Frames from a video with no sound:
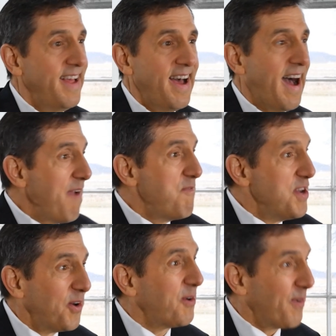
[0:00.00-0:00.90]
I
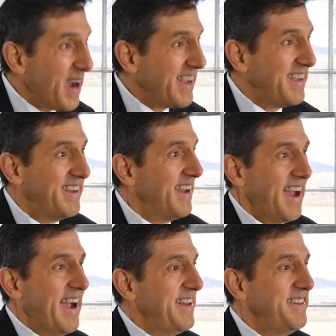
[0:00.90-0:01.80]
feel great.
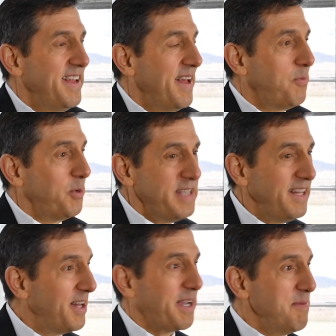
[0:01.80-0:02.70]
And when they
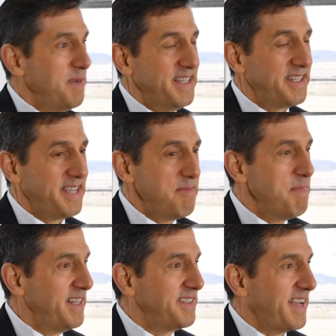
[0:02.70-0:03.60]
look at me and they say,
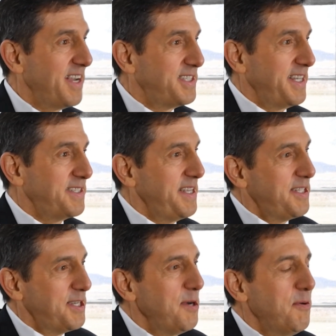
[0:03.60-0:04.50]
man, this guy's
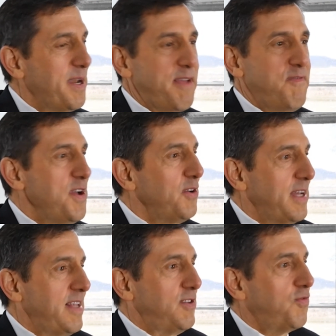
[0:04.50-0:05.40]
62
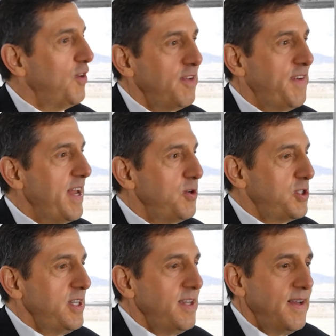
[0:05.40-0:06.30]
and he's full of
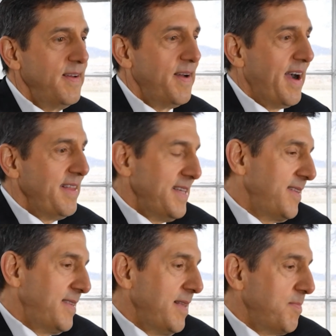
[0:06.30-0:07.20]
energy, I
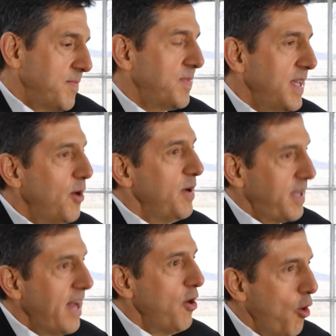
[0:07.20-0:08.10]
think that, you know, it
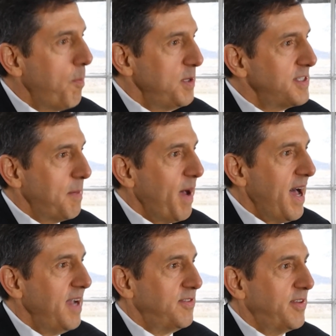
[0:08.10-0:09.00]
kind of opens up
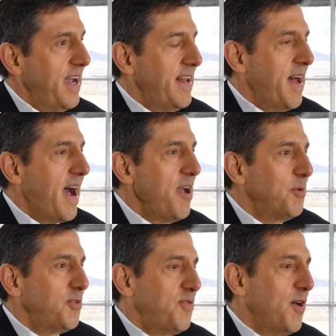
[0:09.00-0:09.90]
eyes. And I
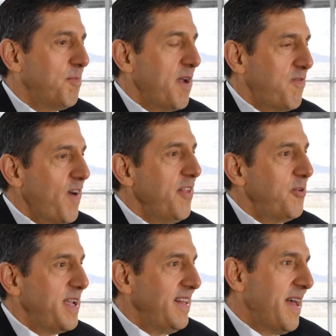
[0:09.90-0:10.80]
always felt my father,
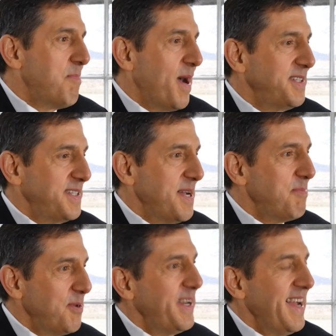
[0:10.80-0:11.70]
he led by
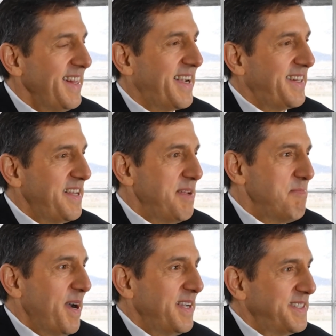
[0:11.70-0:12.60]
example, and I like leading
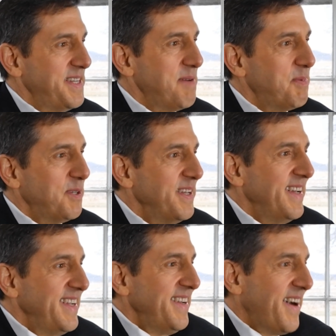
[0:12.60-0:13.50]
by example.
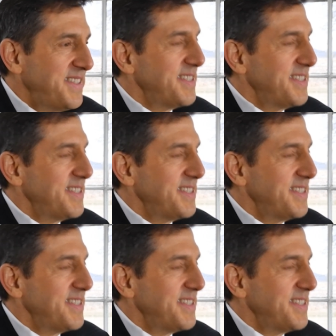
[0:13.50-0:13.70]
You know, I